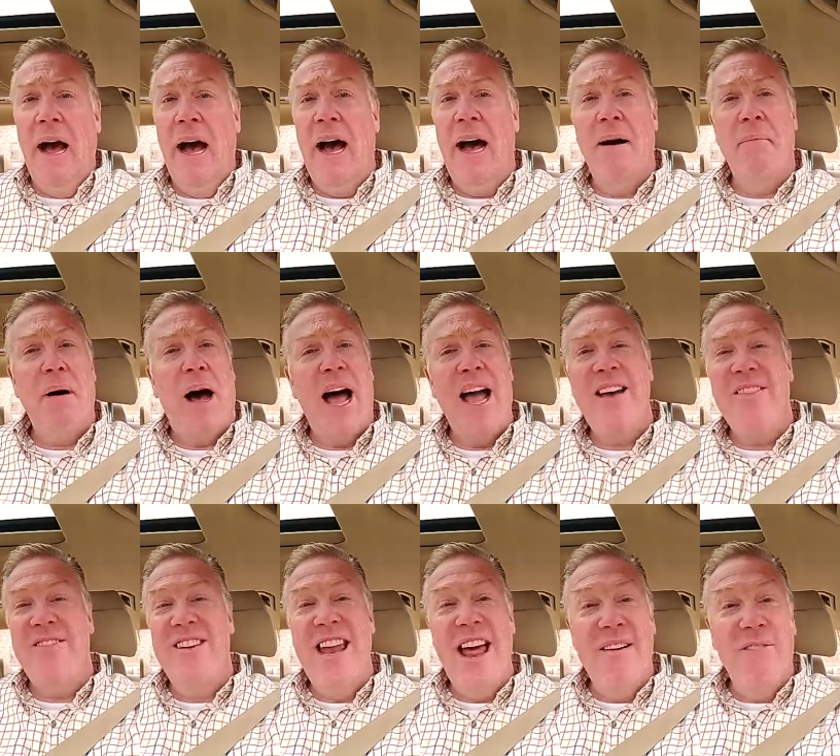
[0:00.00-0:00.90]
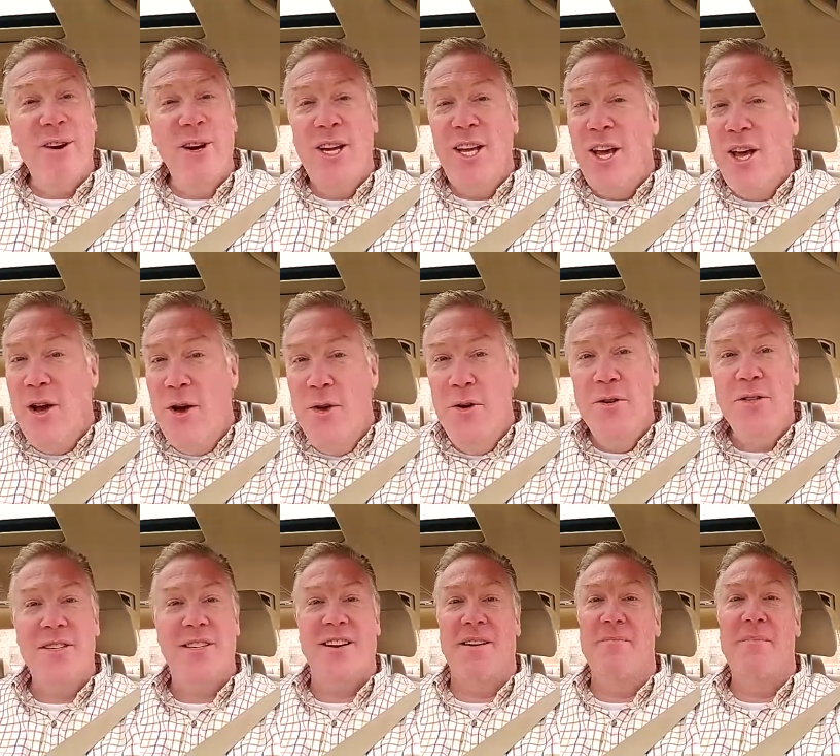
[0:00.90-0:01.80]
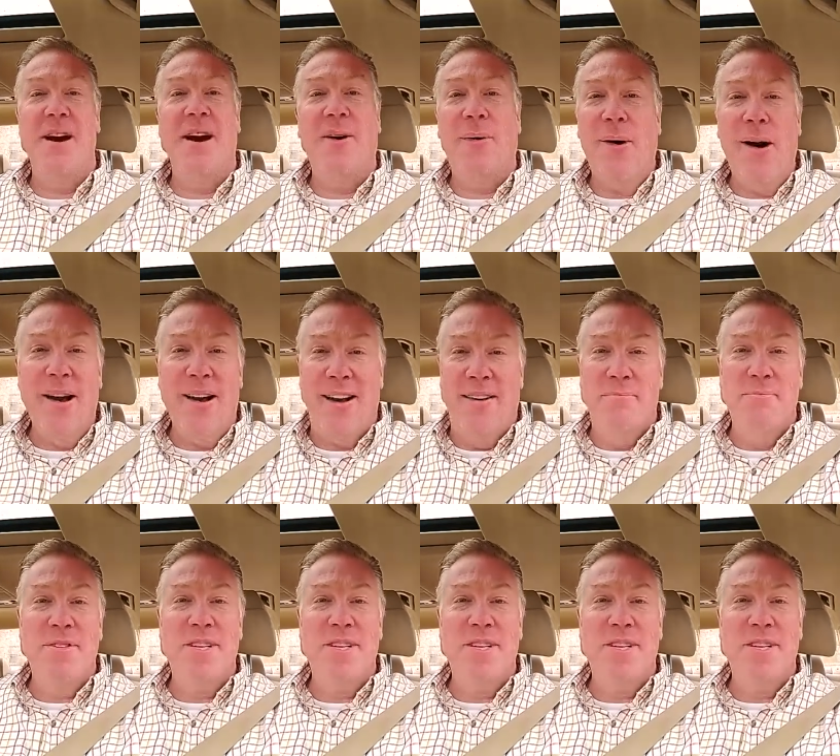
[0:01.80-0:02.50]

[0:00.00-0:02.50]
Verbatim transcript: um, I have never used marijuana.